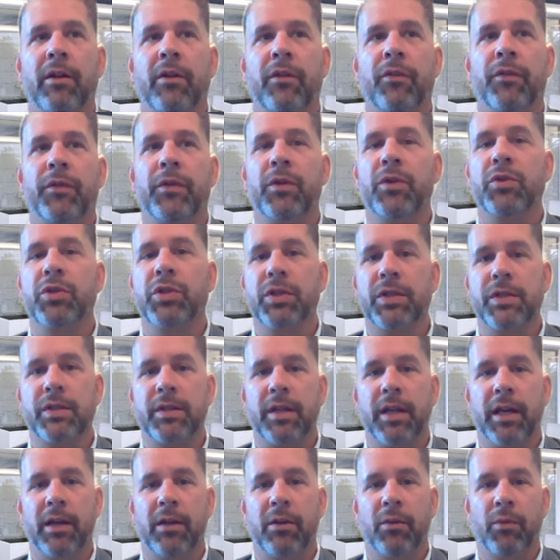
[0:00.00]
in a future
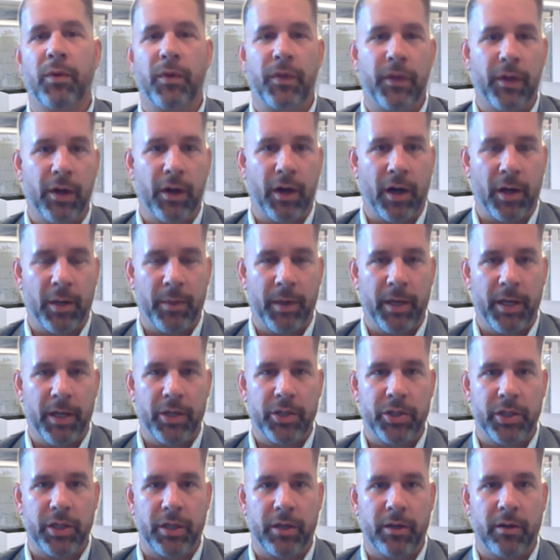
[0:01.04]
state with the
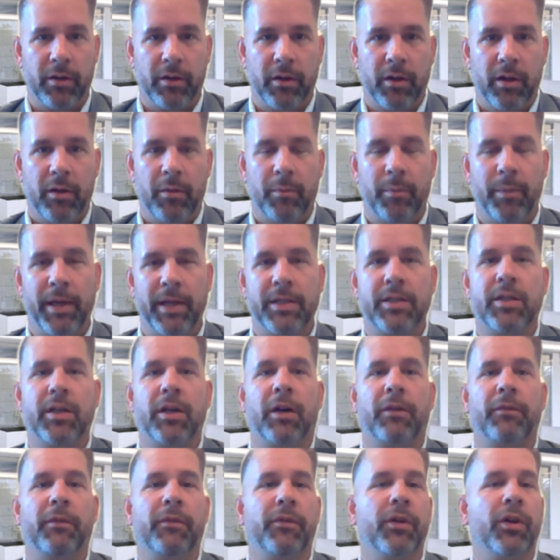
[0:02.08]
automation based
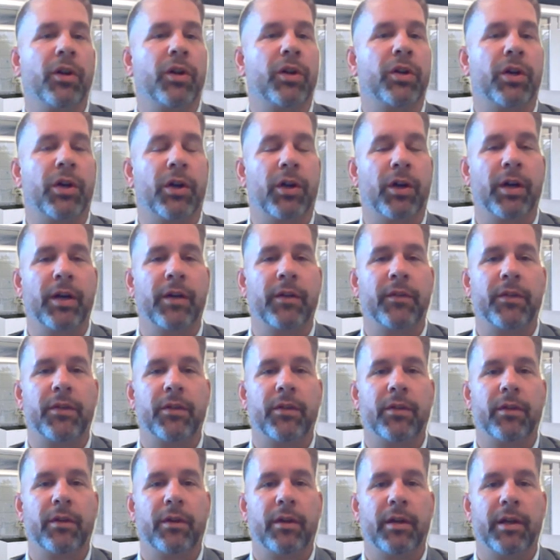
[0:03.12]
off of your
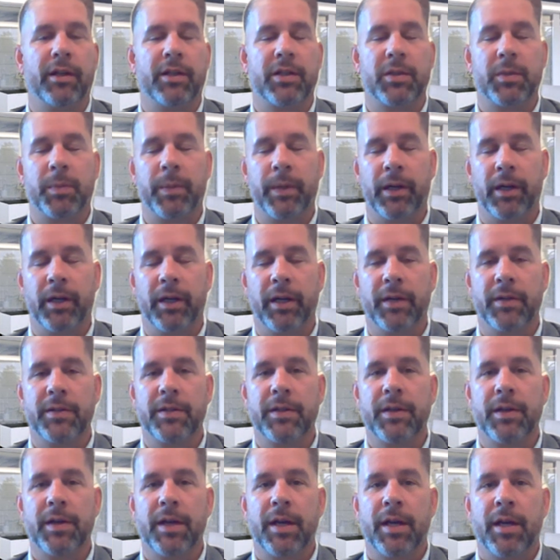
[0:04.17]
current
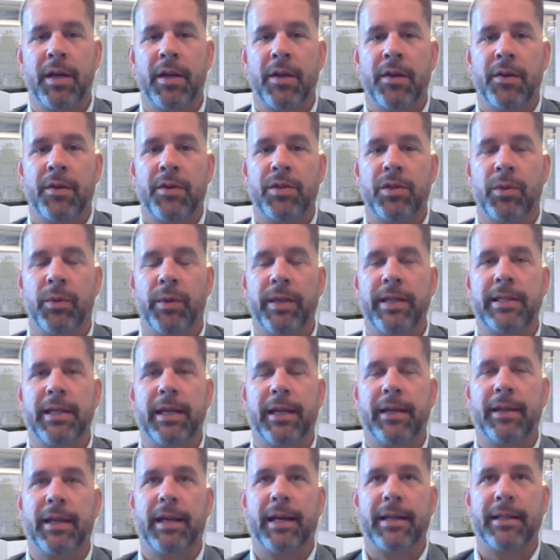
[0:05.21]
experience? So we
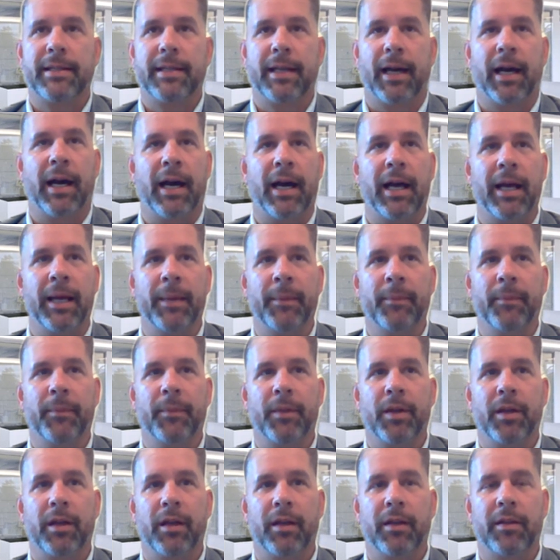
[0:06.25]
take that time
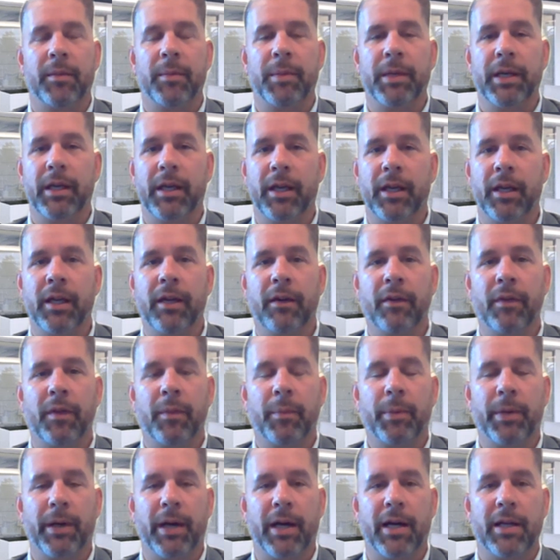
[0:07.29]
at the beginning of the
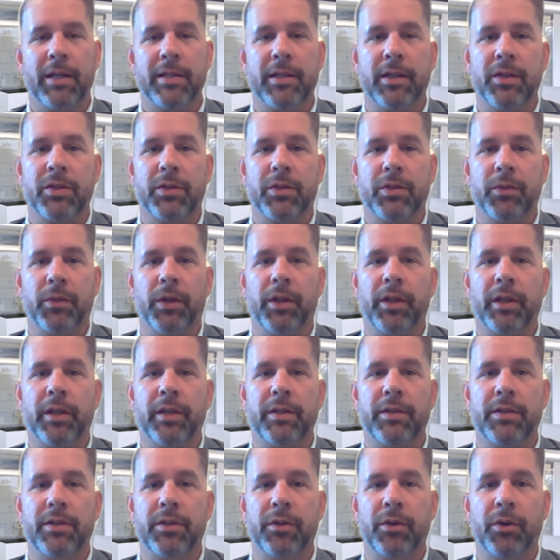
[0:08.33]
process
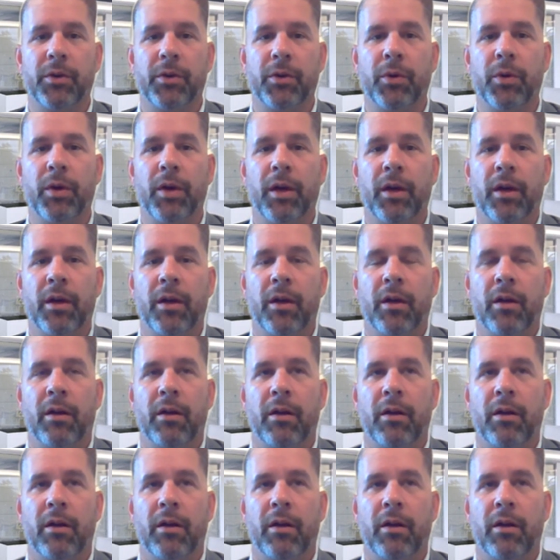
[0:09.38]
really to